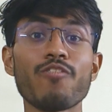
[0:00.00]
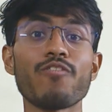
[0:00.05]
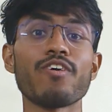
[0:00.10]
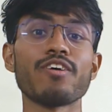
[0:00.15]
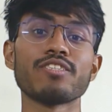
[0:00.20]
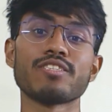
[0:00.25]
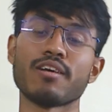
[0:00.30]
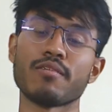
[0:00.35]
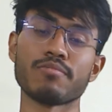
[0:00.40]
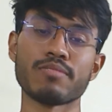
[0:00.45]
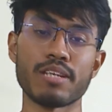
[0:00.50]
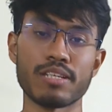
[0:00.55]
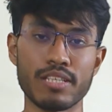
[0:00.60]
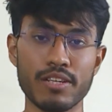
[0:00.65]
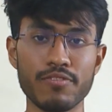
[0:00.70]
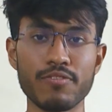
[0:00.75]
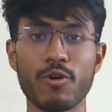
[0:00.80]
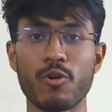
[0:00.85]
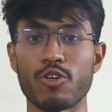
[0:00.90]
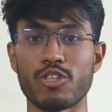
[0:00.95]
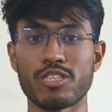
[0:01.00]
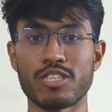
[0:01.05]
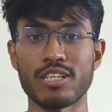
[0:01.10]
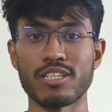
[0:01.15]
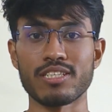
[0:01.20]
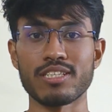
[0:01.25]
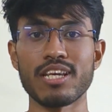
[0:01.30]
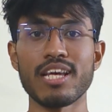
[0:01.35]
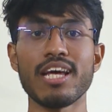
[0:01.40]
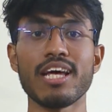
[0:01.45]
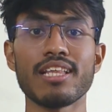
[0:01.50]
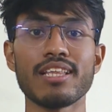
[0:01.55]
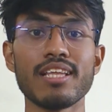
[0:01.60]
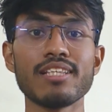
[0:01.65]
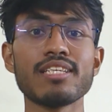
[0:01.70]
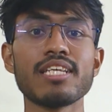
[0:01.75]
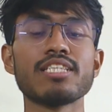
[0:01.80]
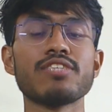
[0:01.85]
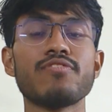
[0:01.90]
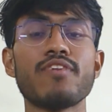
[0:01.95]
subjective questions. This is
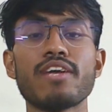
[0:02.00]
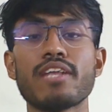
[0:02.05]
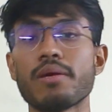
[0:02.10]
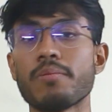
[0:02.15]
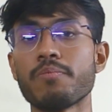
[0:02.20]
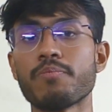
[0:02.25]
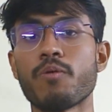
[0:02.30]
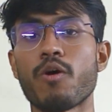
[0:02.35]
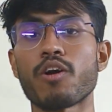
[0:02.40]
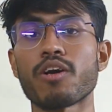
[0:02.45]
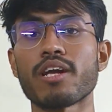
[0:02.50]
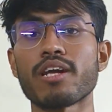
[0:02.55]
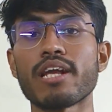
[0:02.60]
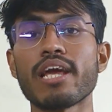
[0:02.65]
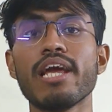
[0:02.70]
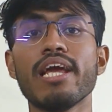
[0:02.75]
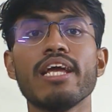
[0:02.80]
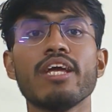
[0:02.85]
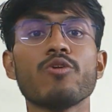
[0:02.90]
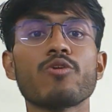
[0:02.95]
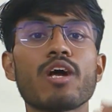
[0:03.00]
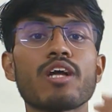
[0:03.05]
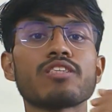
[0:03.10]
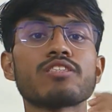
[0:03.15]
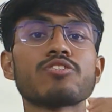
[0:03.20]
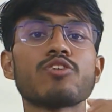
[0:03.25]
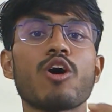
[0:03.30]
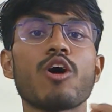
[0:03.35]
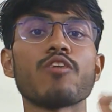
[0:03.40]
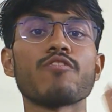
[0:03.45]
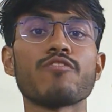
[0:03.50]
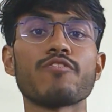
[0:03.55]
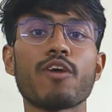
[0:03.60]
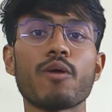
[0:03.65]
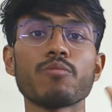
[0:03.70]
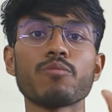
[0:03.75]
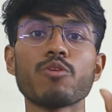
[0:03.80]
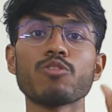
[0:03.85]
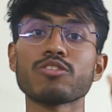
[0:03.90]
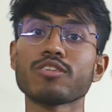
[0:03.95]
very important. You can solve from
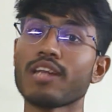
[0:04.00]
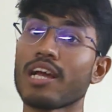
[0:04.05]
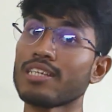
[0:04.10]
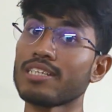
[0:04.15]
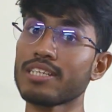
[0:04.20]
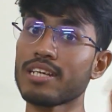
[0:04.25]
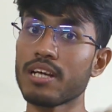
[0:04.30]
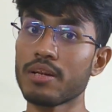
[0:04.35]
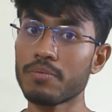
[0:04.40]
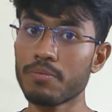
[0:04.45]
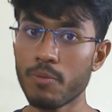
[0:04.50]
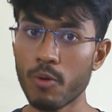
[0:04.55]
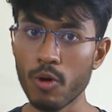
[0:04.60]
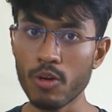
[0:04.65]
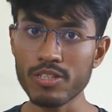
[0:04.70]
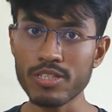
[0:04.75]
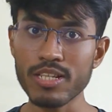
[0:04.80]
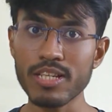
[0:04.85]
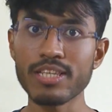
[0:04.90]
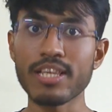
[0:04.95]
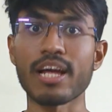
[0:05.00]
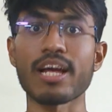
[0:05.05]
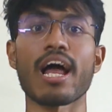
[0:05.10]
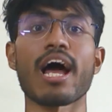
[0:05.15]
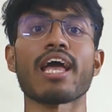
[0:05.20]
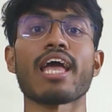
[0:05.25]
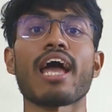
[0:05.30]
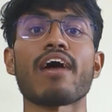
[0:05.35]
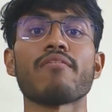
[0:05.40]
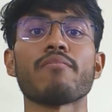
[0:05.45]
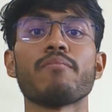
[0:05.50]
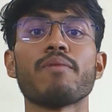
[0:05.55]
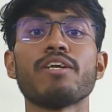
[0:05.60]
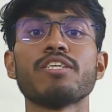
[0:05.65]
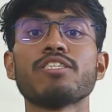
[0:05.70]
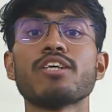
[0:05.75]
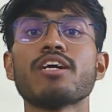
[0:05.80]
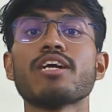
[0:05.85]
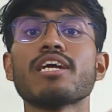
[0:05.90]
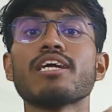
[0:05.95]
those classical books that I have mentioned
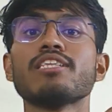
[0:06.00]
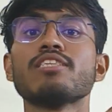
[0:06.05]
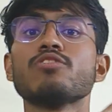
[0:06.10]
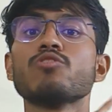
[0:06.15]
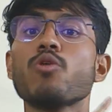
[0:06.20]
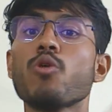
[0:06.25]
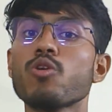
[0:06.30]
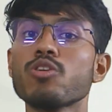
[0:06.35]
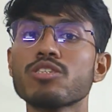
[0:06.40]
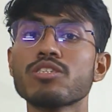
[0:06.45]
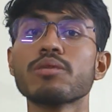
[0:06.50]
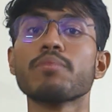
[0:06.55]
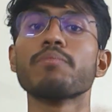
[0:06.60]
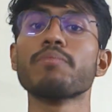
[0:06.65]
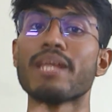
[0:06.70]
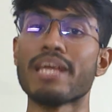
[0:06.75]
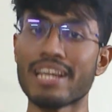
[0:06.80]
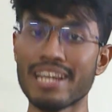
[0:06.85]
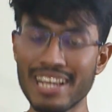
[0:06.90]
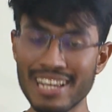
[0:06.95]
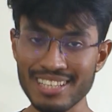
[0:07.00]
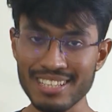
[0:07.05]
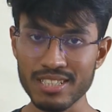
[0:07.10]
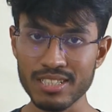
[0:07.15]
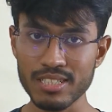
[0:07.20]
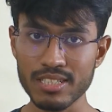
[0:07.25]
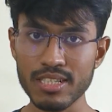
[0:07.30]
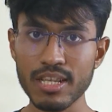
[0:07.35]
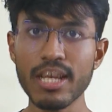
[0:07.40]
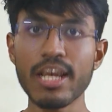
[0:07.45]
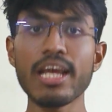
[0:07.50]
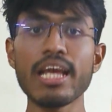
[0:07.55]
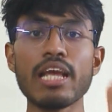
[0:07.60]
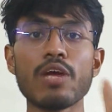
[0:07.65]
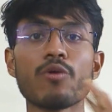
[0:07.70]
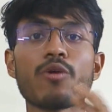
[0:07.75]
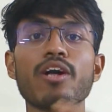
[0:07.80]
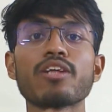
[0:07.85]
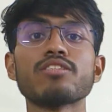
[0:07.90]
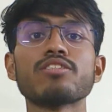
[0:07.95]
in those playlists. You
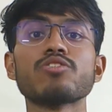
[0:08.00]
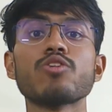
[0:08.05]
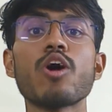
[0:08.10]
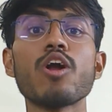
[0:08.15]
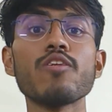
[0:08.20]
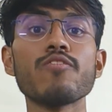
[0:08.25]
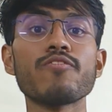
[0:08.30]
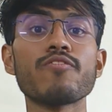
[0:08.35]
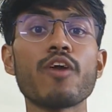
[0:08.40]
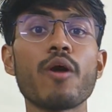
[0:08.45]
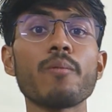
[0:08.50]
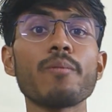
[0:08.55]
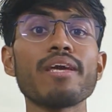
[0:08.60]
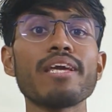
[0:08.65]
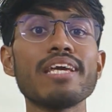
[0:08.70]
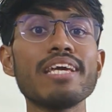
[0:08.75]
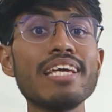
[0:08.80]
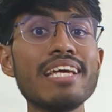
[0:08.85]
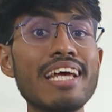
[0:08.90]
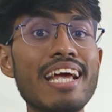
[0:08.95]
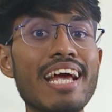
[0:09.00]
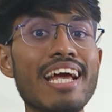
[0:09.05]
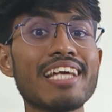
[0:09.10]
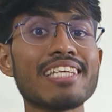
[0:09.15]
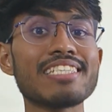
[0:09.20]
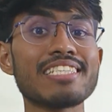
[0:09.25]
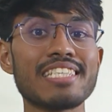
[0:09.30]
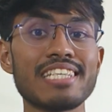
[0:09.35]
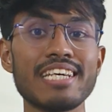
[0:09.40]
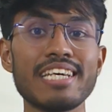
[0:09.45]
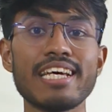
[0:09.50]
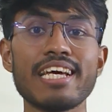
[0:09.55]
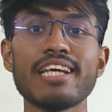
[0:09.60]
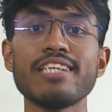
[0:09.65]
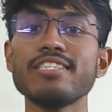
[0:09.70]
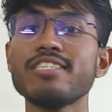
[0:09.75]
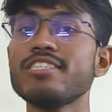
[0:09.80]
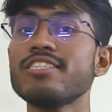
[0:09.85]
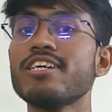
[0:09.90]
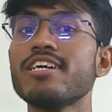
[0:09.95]
can solve from ESE,
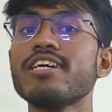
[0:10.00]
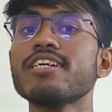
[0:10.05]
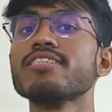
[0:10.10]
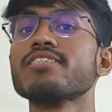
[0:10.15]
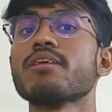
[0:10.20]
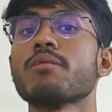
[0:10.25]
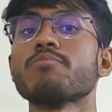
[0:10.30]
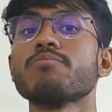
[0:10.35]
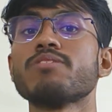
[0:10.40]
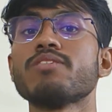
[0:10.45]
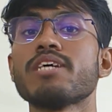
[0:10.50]
engineering service